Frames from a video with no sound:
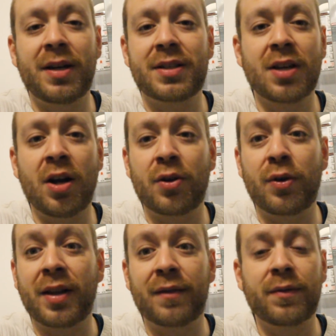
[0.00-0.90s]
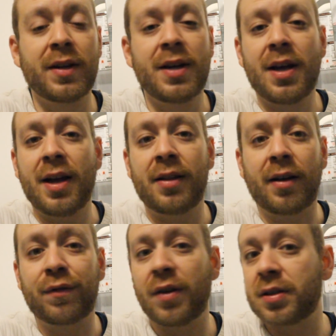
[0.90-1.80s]
minutes earlier in
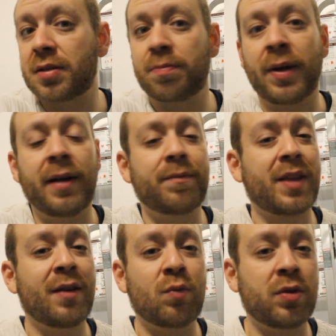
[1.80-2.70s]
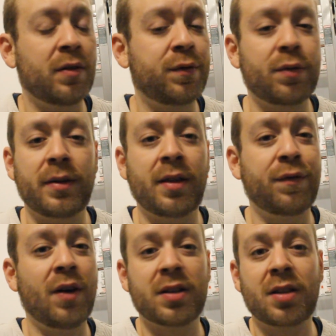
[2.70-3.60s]
that first bit, it would have, in the
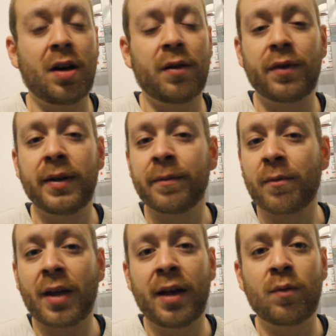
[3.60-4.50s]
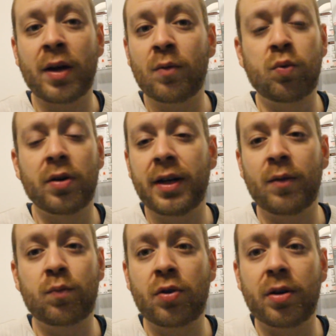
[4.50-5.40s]
first half,
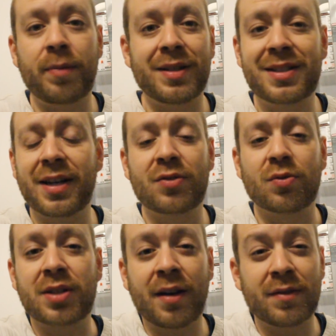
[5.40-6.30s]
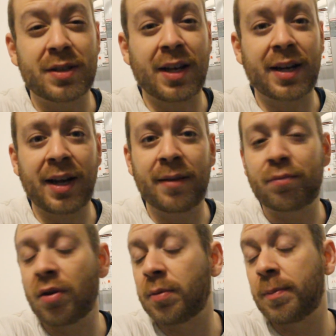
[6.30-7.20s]
it could have been 6 or 7 that game
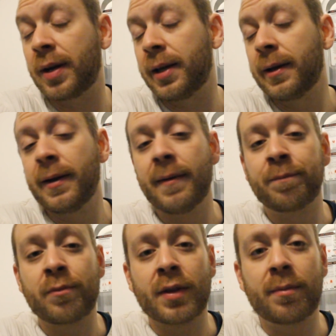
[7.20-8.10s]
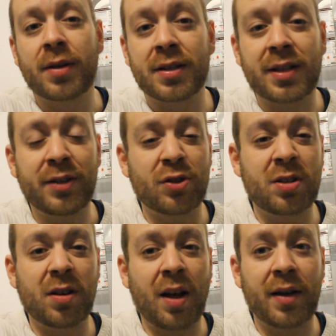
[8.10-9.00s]
probably, because they
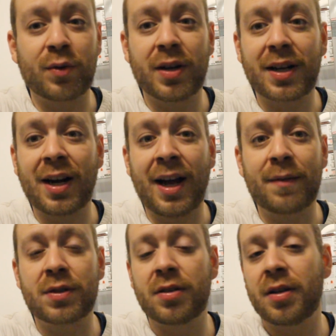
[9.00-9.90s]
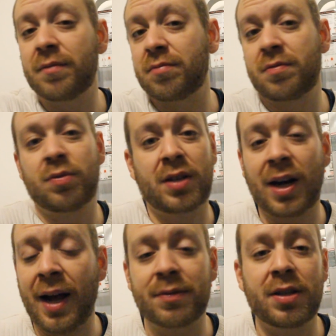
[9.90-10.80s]
just looked like they were going to
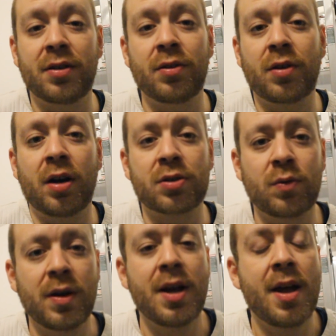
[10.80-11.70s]
collapse, in Newcastle.